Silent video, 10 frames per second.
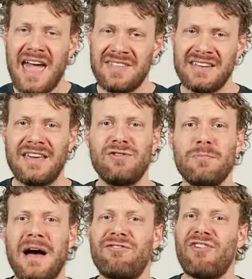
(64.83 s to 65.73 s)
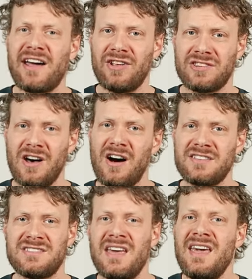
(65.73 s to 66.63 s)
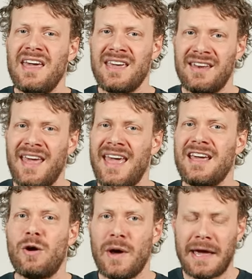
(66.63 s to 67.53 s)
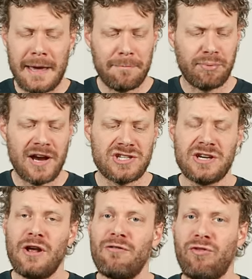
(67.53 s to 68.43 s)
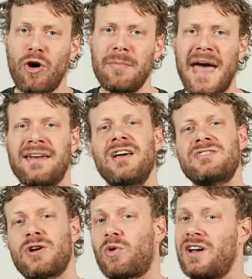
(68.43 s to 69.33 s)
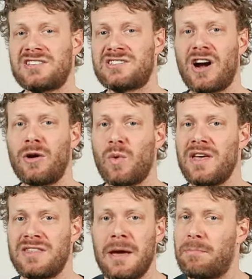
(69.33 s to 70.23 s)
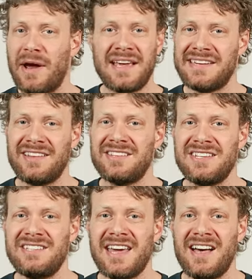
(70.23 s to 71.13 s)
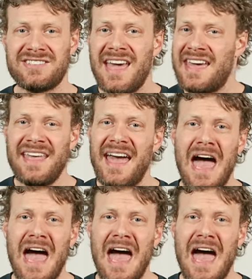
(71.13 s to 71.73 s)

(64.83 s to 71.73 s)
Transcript: and then give you my final thoughts in a quick impression format. So we're gonna start with breaking down the details, and that